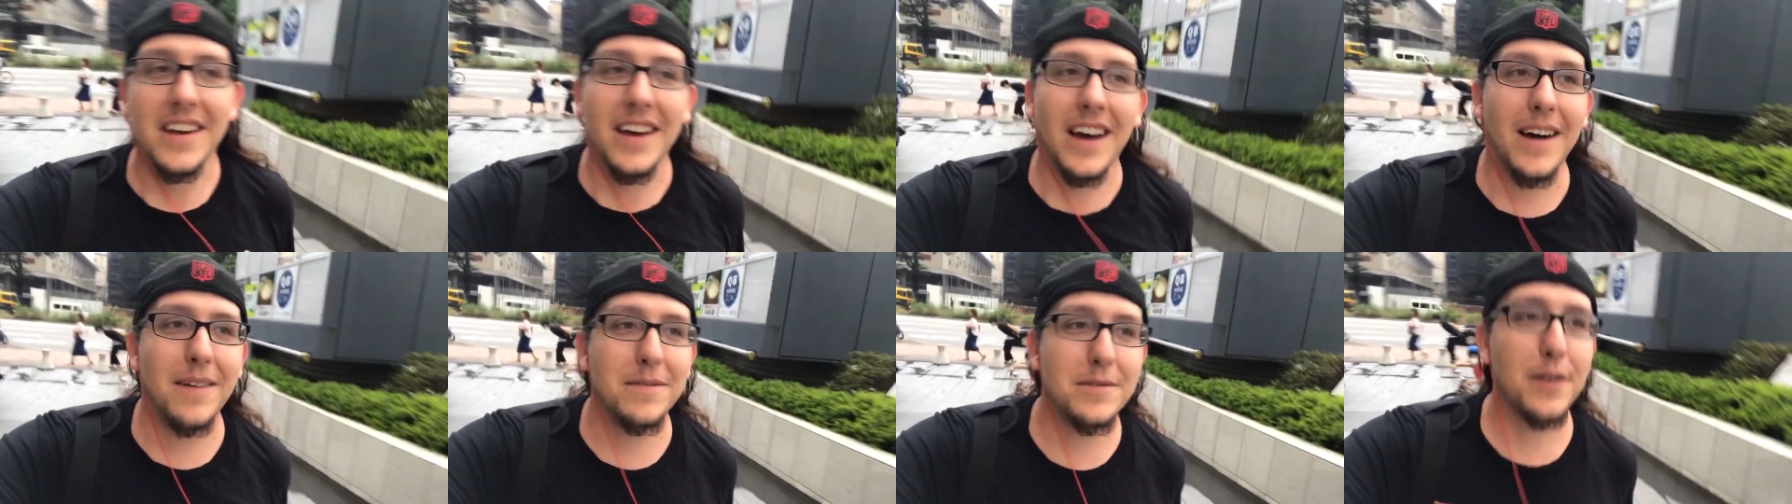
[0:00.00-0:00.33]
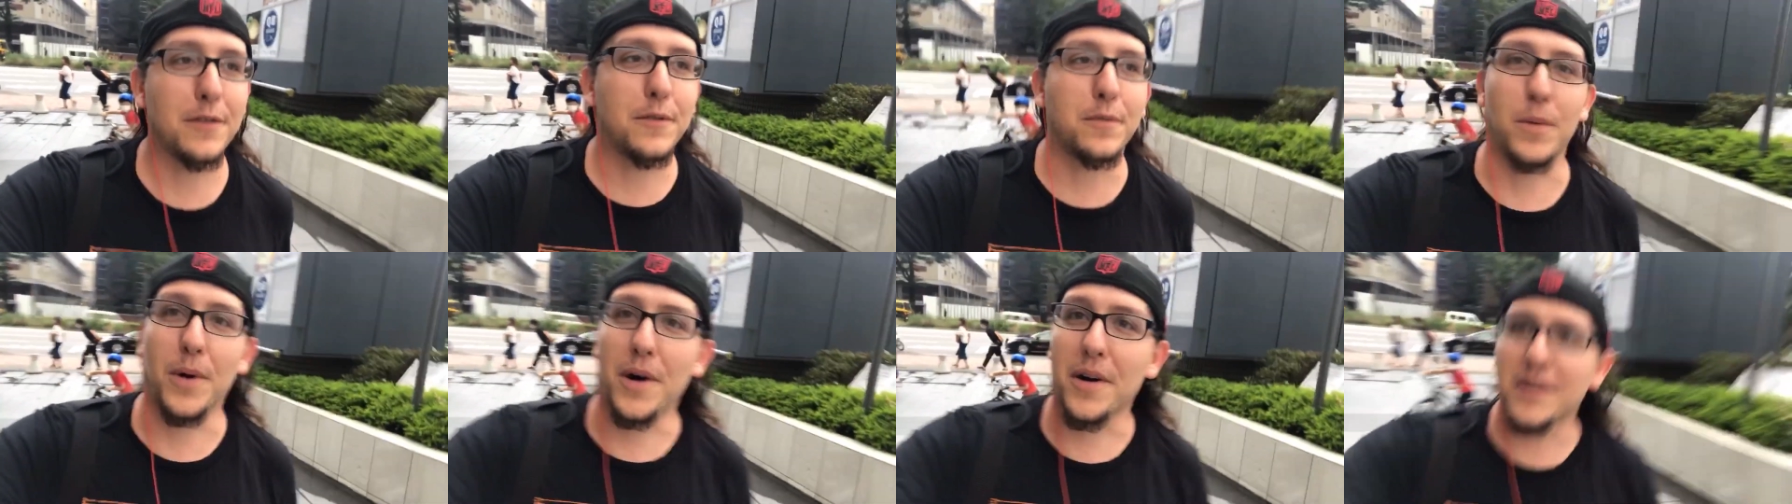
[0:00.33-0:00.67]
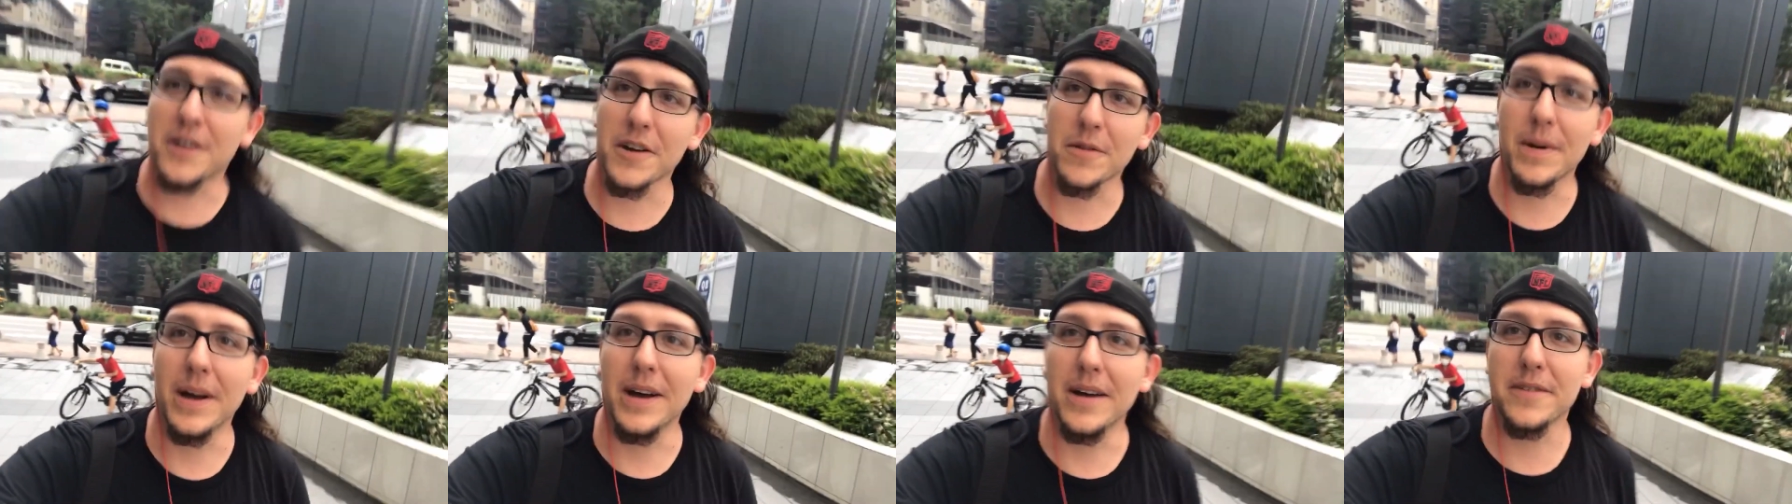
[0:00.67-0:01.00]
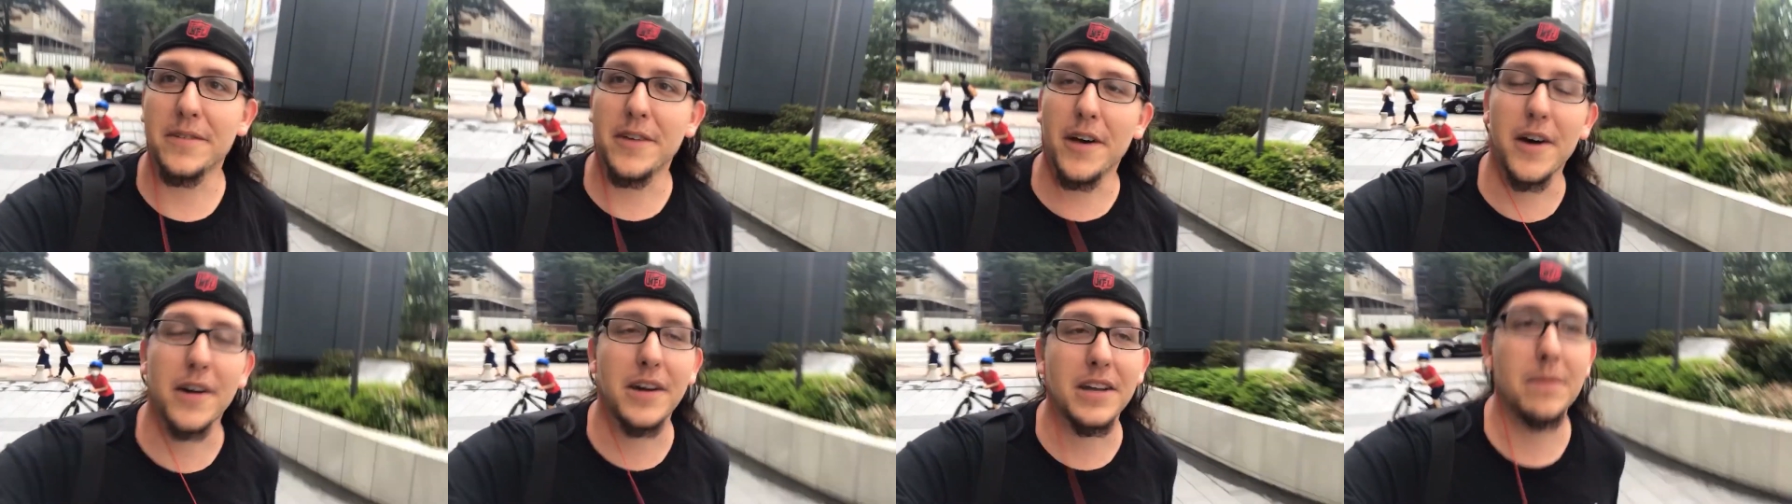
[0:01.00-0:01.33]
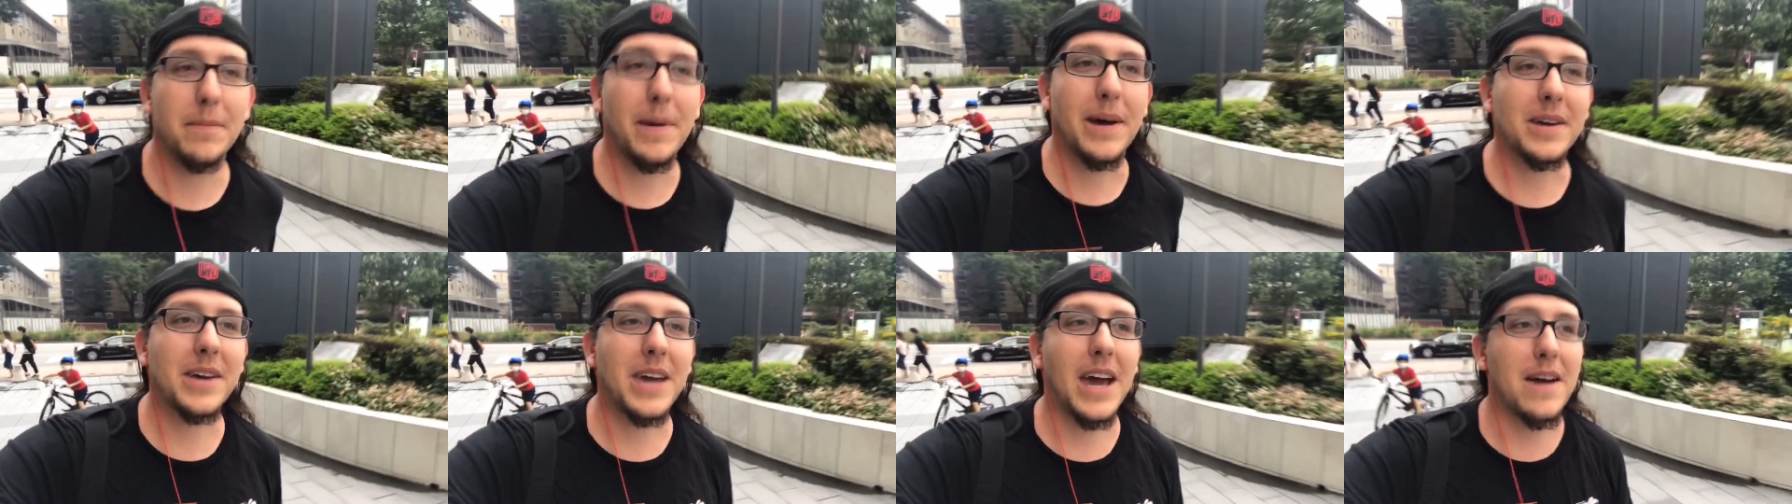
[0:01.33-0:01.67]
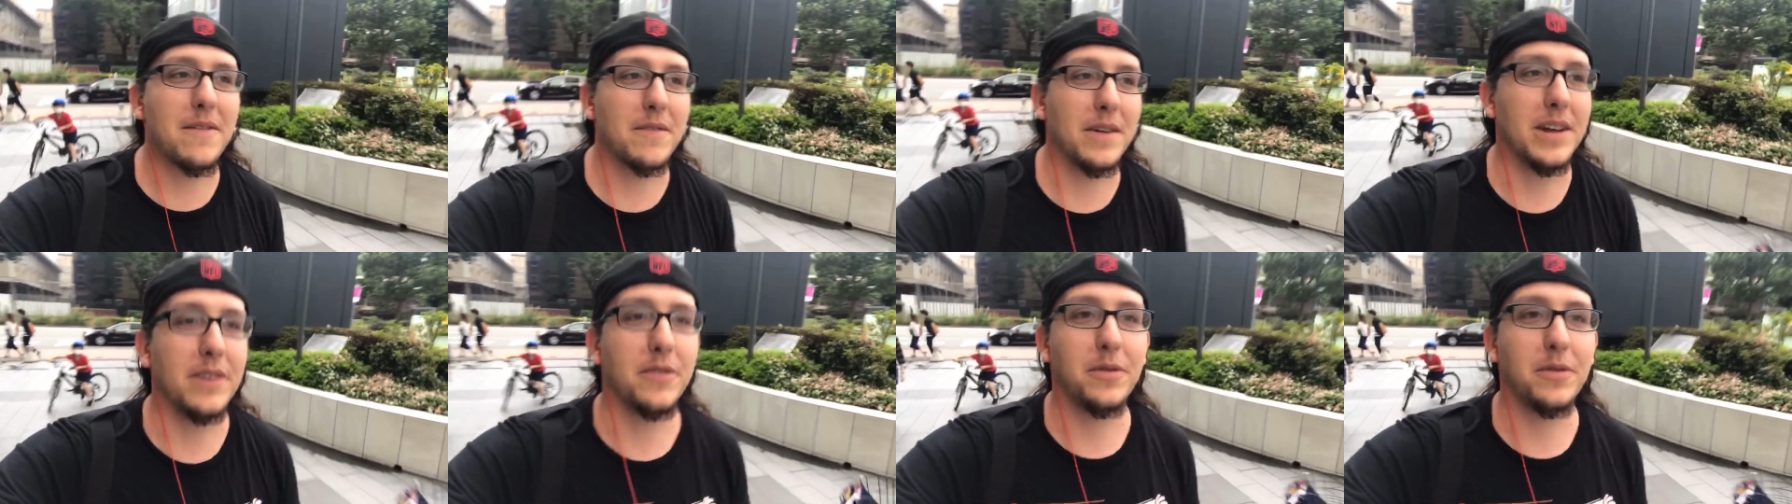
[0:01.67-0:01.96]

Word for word: I'm just walking around talking to my camera.